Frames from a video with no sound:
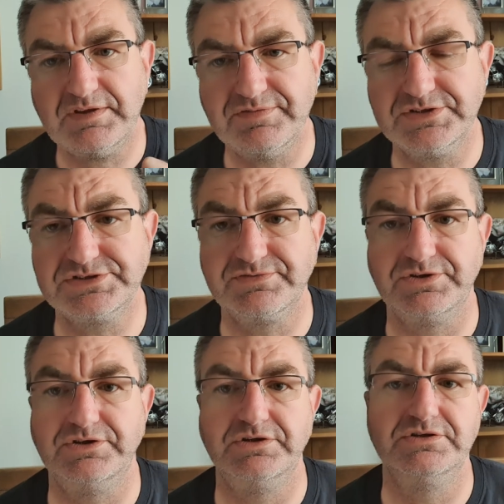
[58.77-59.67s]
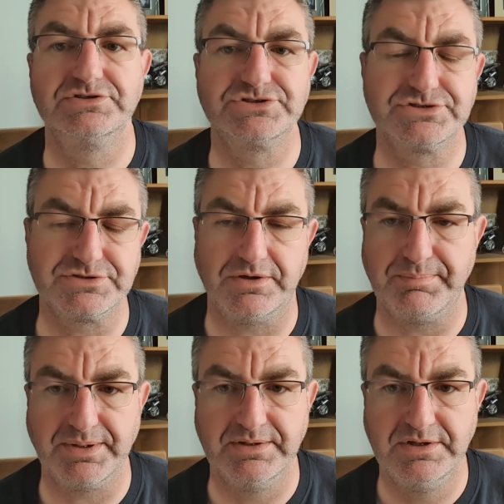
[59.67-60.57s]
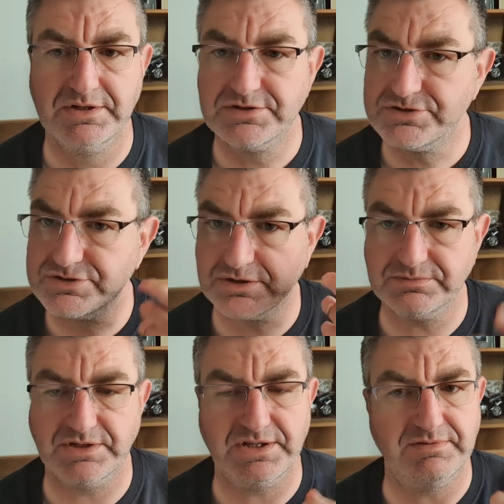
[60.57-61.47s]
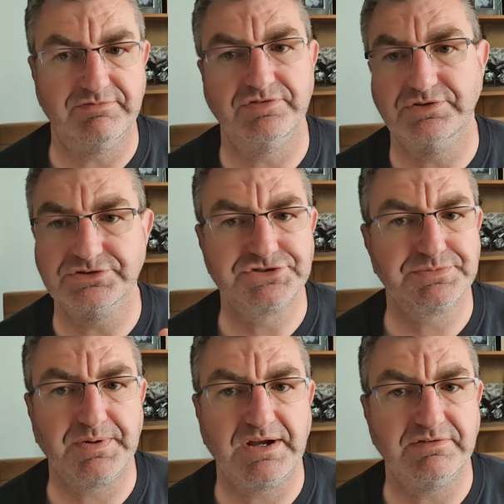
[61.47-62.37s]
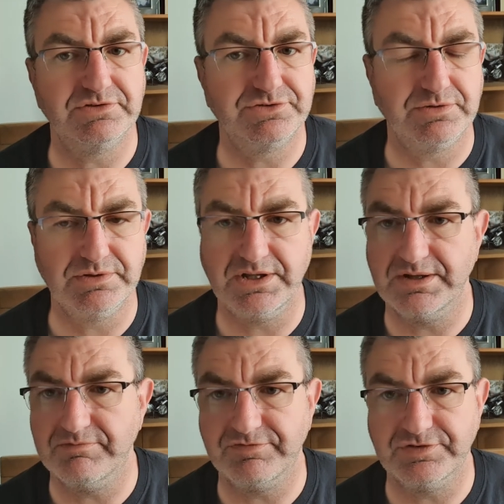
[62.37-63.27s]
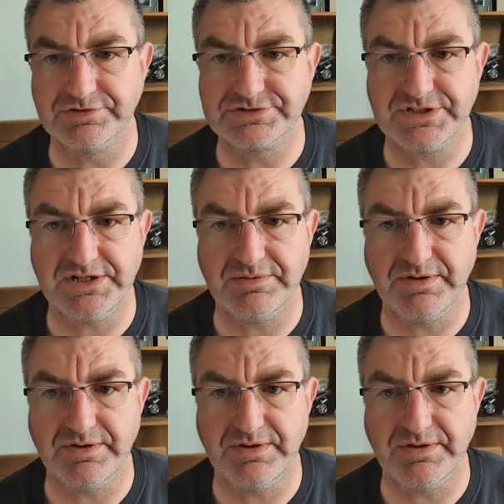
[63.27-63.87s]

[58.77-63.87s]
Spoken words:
First of all, stop. Don't let them thoughts spiral. Don't let them thoughts take you